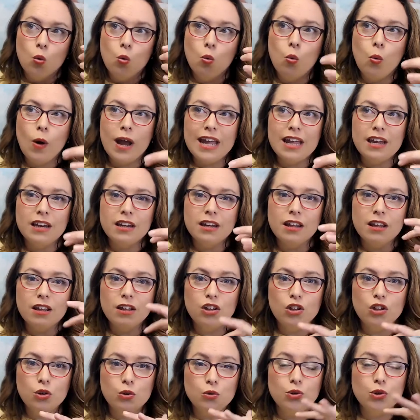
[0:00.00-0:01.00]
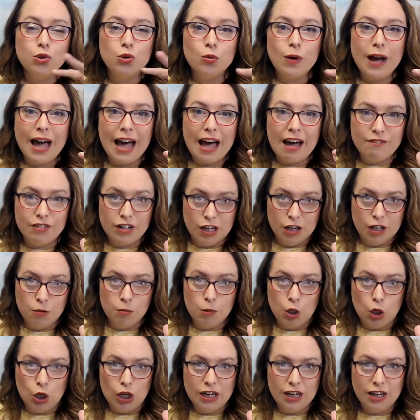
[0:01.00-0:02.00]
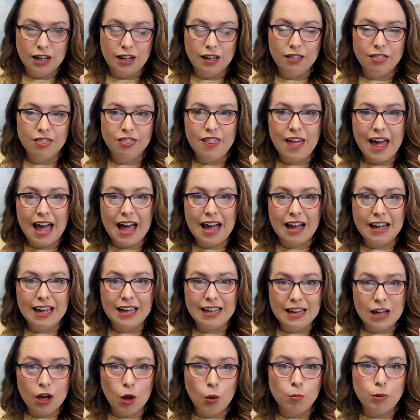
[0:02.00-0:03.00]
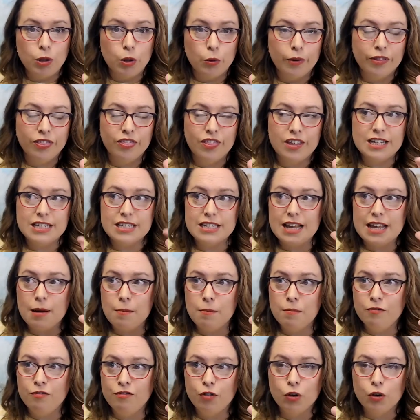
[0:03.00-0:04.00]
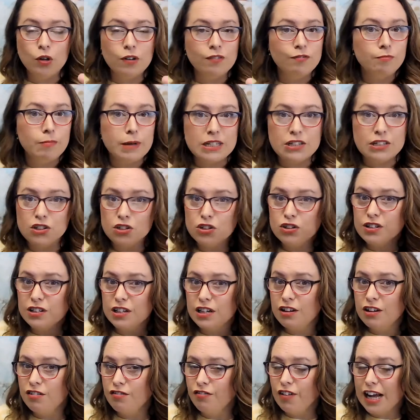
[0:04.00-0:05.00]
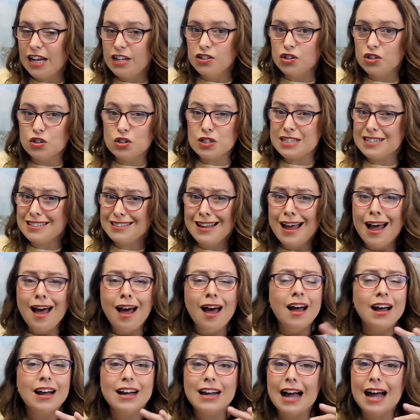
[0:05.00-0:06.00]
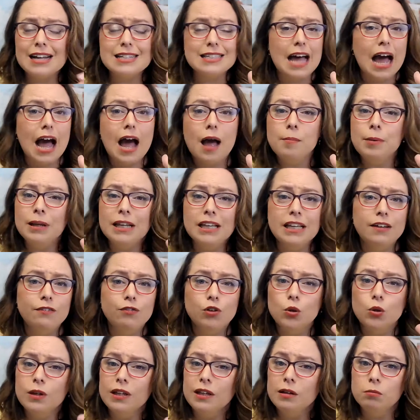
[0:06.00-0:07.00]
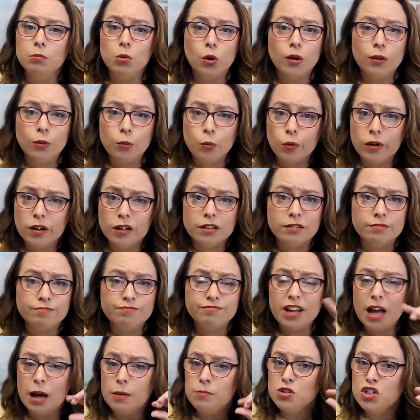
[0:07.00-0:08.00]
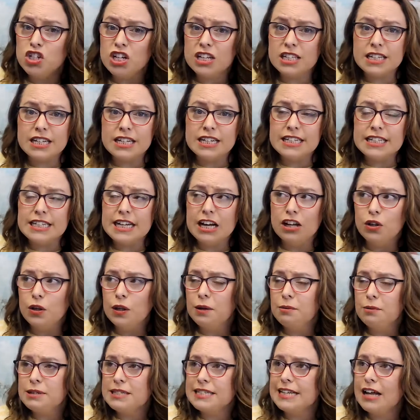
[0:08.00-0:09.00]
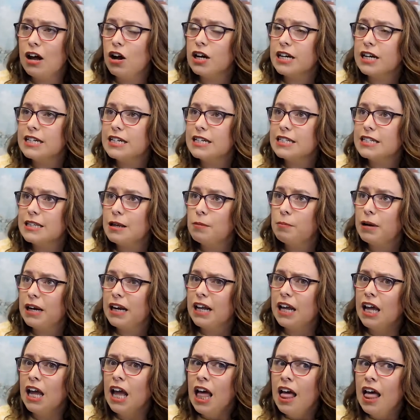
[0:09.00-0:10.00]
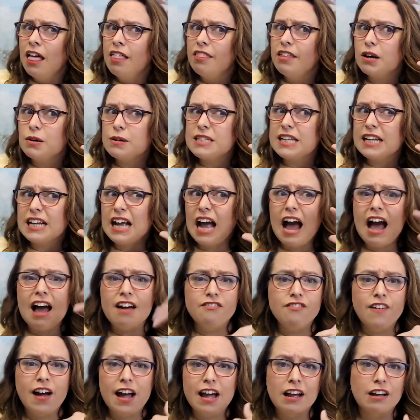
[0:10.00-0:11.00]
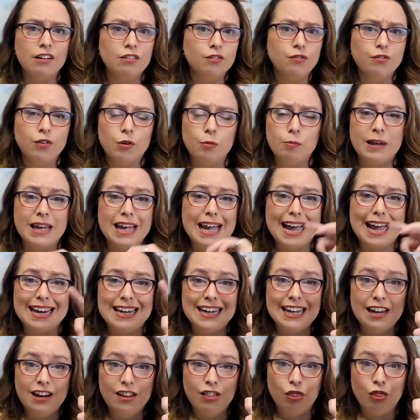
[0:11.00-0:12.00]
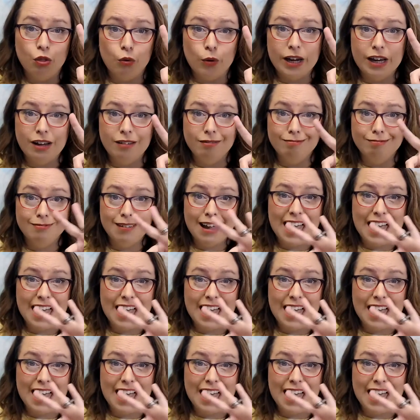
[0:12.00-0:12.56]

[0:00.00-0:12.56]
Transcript: When you do have a community that can help you with this and full of mentors and advisors, because guys, I believe you need more than one. I'm just going to tell you, and I was talking to somebody that I was like, I found for me, I need three.